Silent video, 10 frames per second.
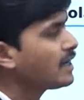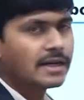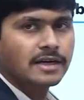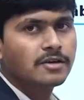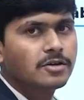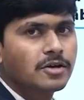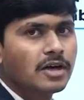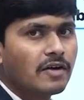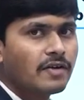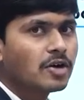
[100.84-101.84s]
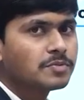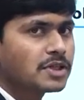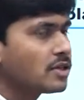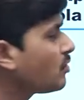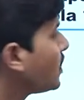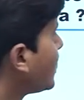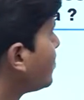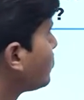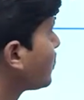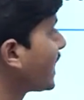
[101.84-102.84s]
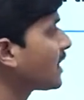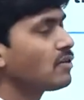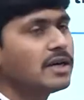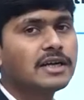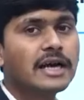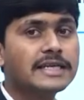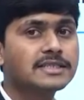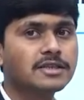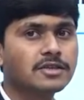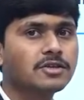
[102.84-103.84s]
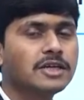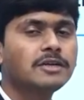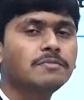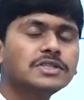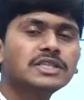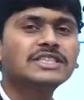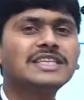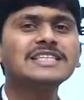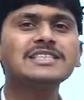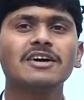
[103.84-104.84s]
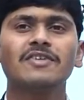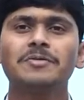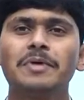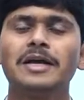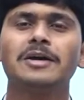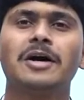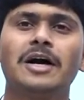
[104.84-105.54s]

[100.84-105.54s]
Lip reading: here, our objective here is to calculate asymptote. It means distance covered by